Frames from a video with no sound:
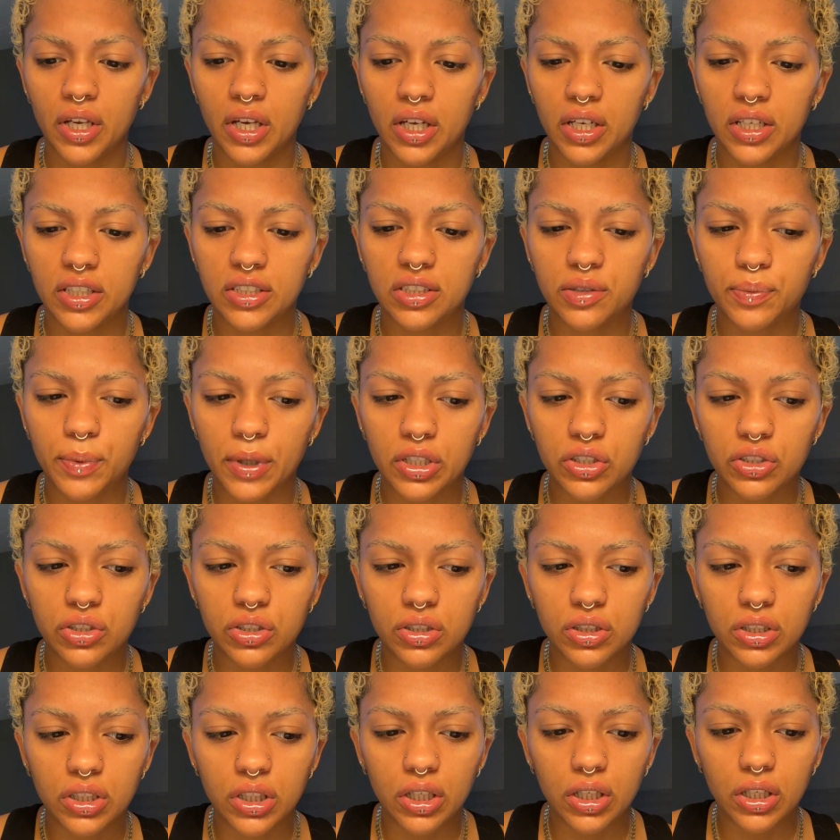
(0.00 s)

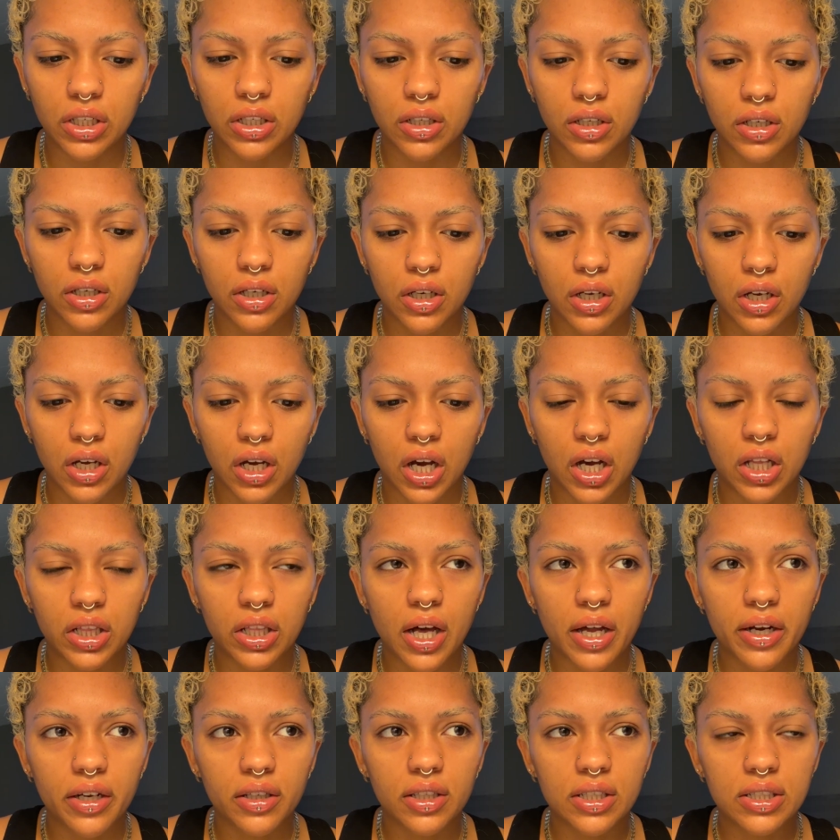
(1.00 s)
especially, a
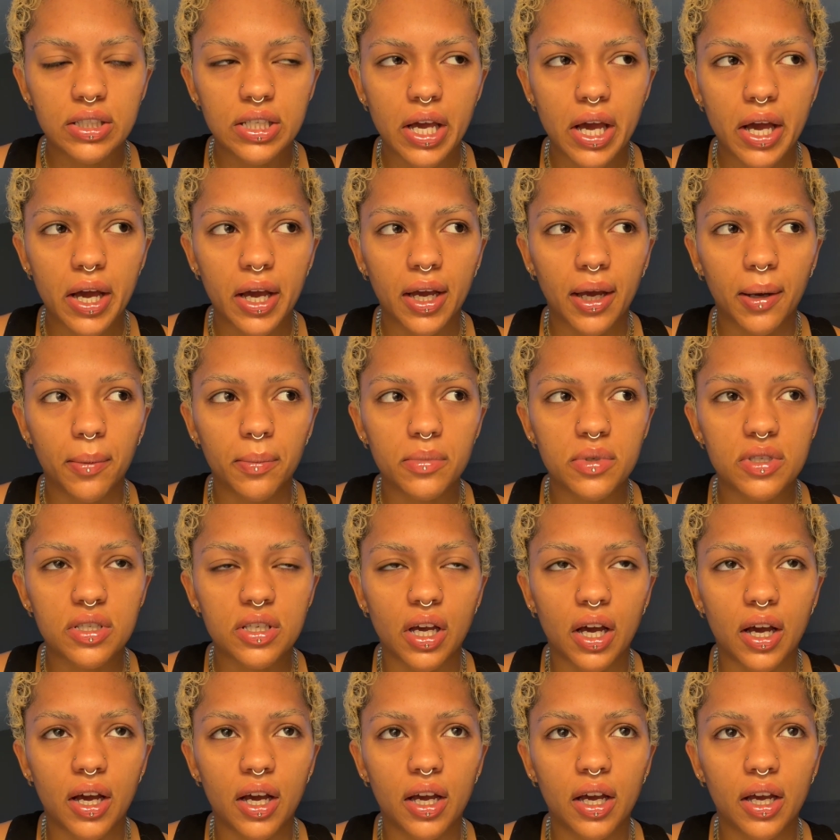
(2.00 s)
lot of the times
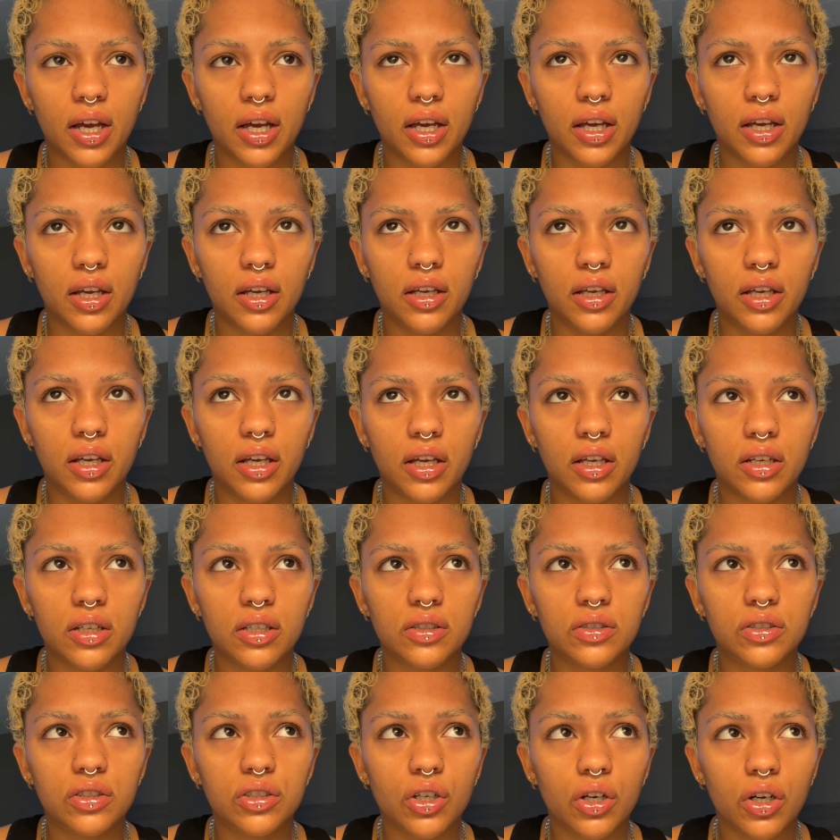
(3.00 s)
I get
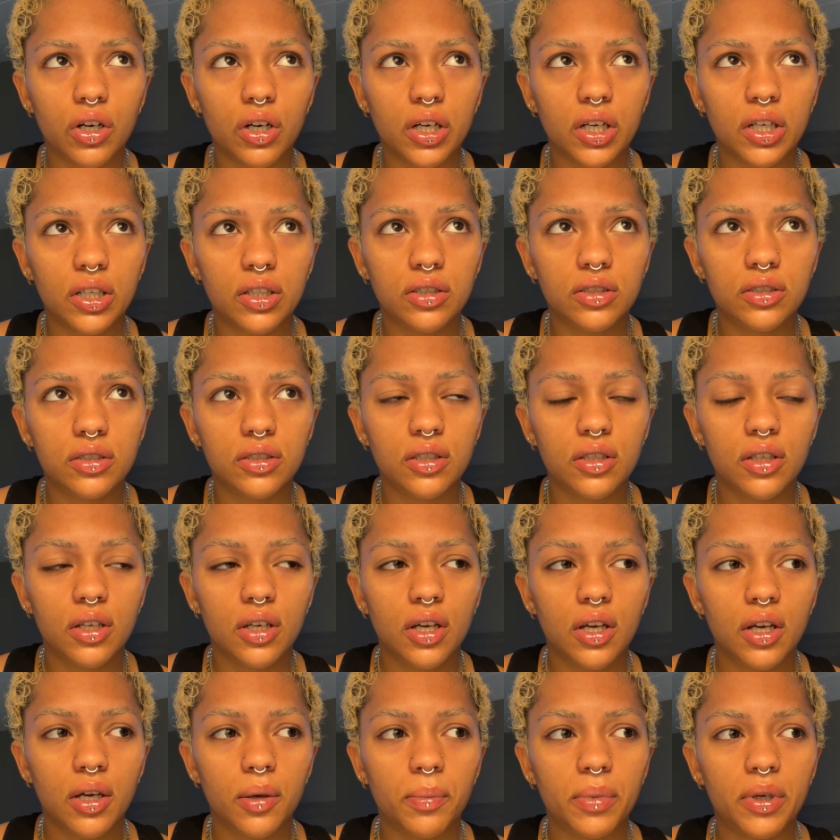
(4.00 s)
discouraged
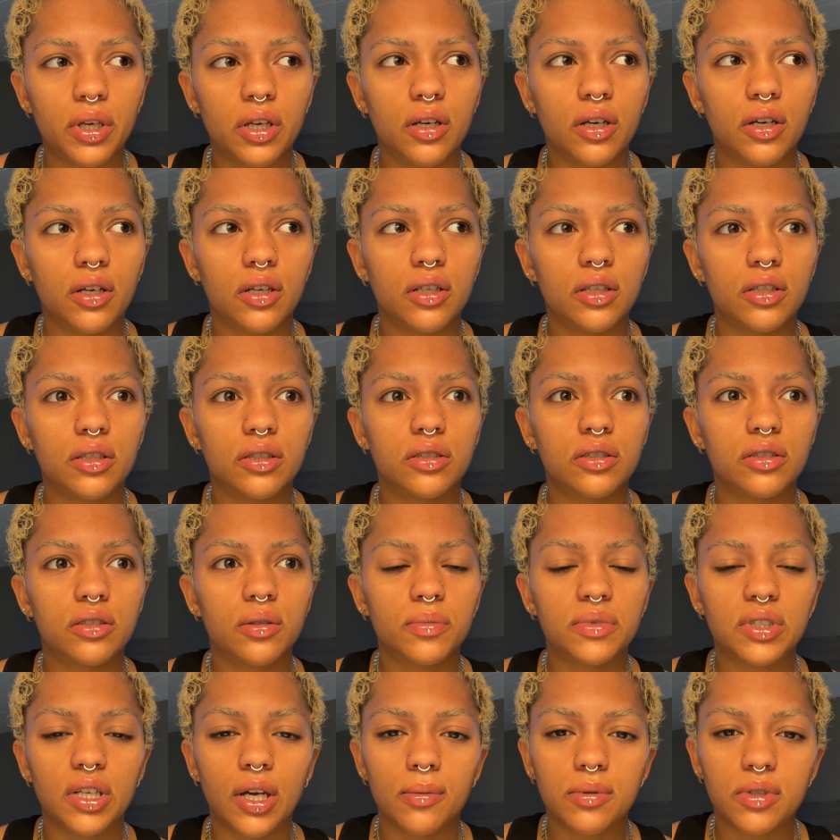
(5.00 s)
because
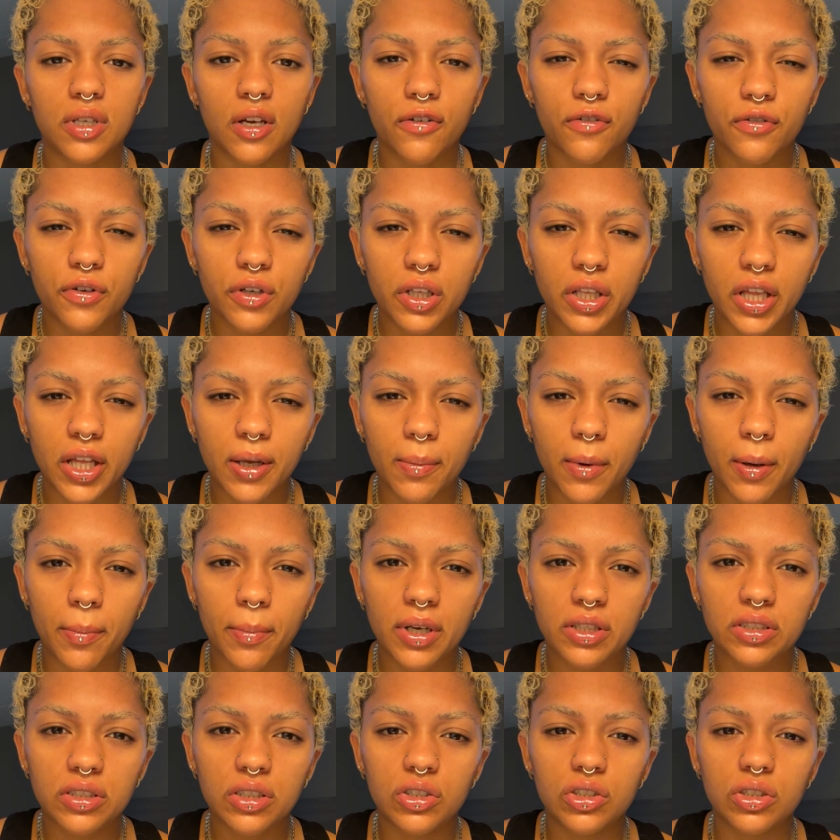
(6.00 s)
sometimes I feel like my
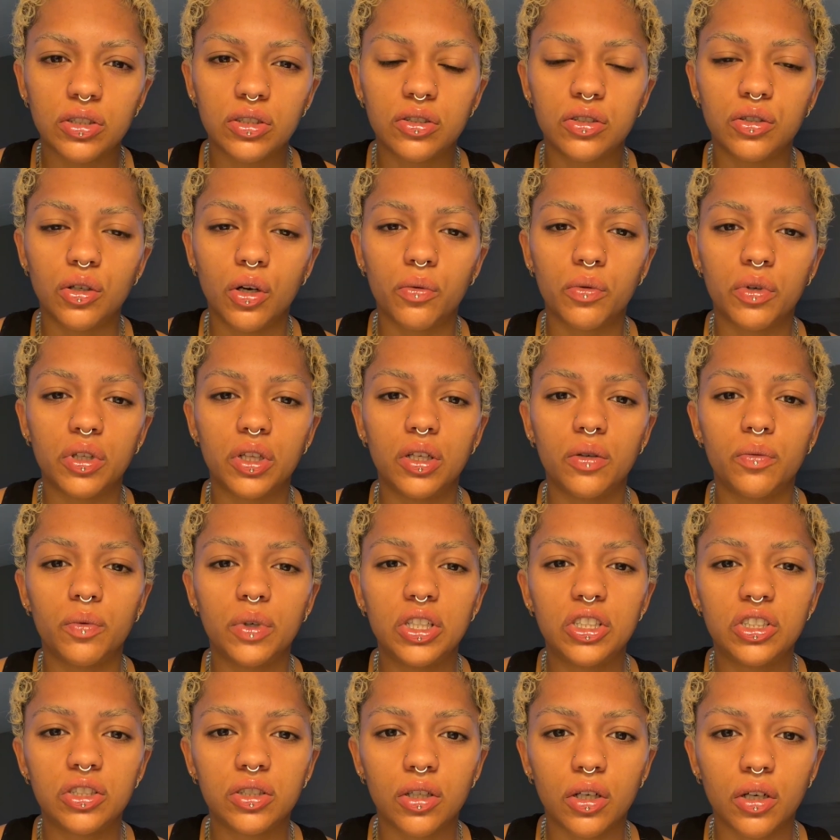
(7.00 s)
messages don't really
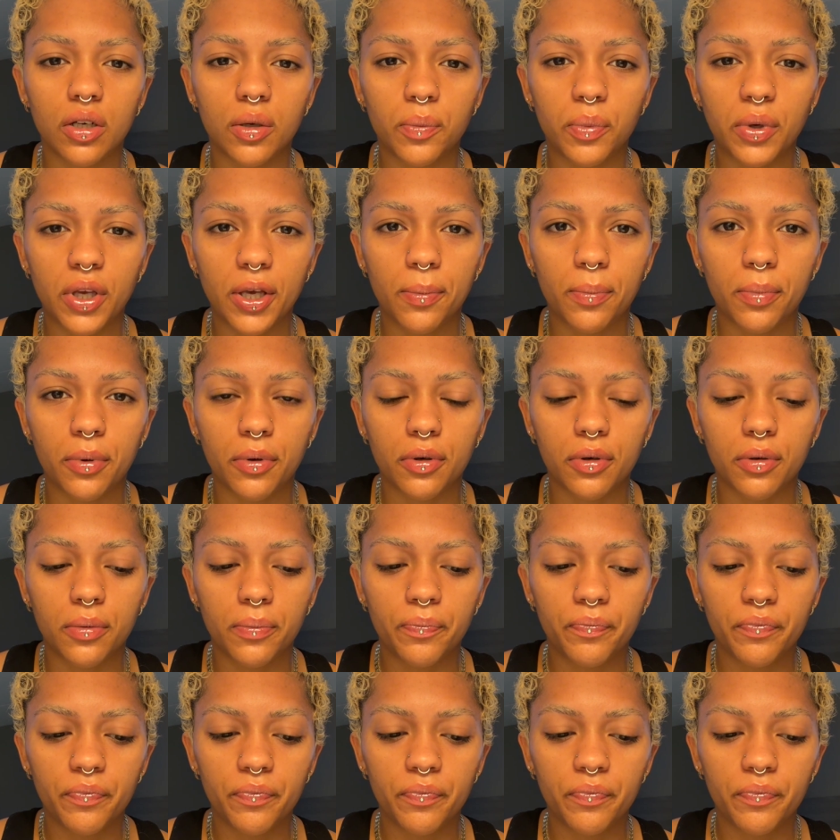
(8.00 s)
reach certain people.